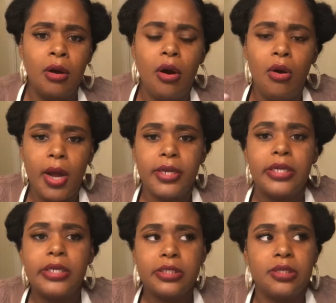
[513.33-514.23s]
oh, I
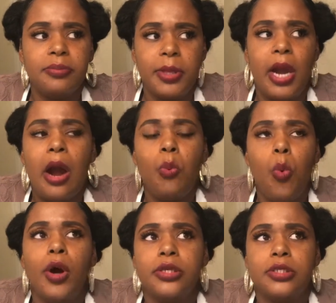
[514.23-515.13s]
need something, I
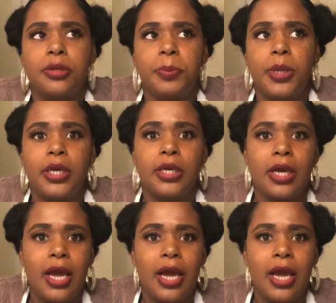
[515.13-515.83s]
want something,